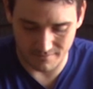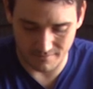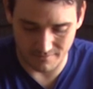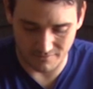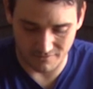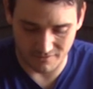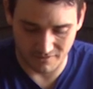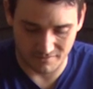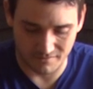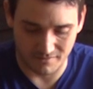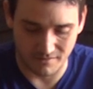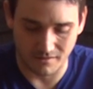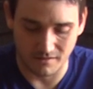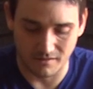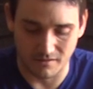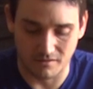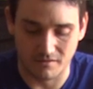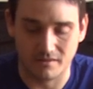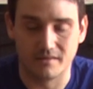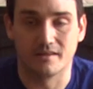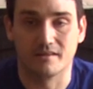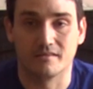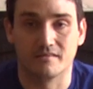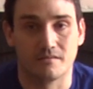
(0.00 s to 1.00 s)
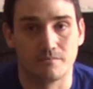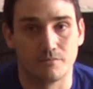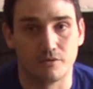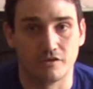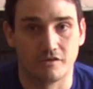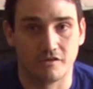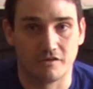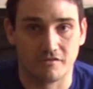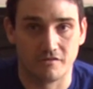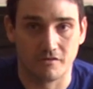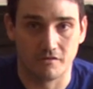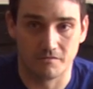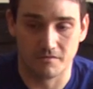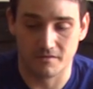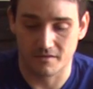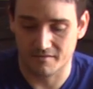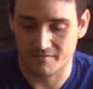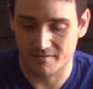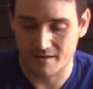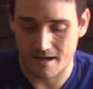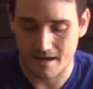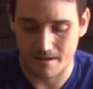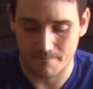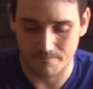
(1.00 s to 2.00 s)
the little things that put this over the
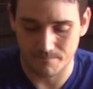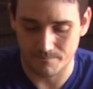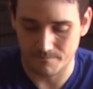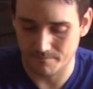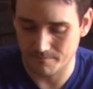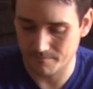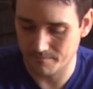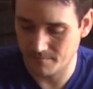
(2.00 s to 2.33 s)
top.